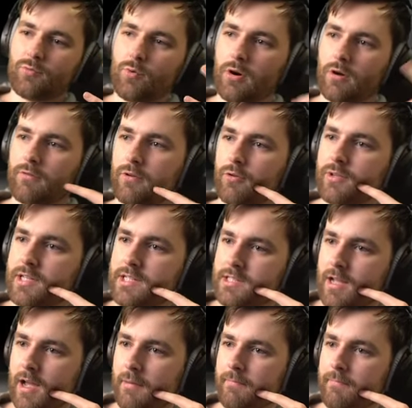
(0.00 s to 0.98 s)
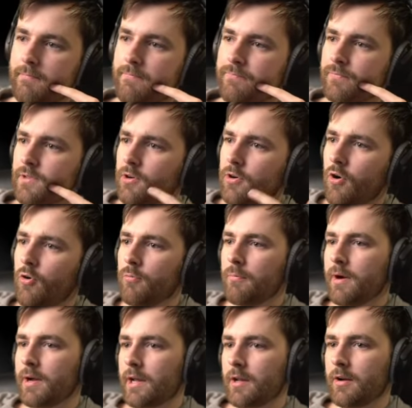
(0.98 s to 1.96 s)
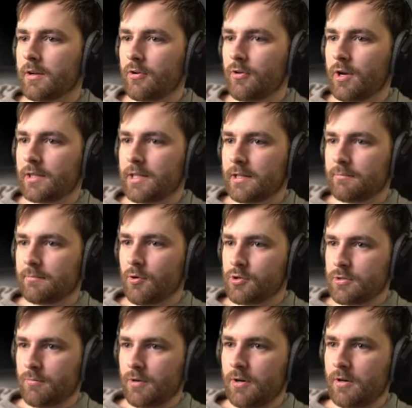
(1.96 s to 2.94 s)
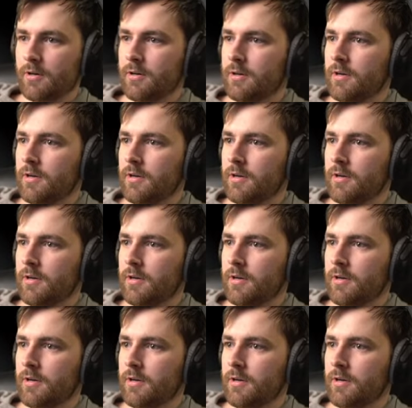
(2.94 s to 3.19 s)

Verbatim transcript: workflow this time. Oh my god, look at that motion blur.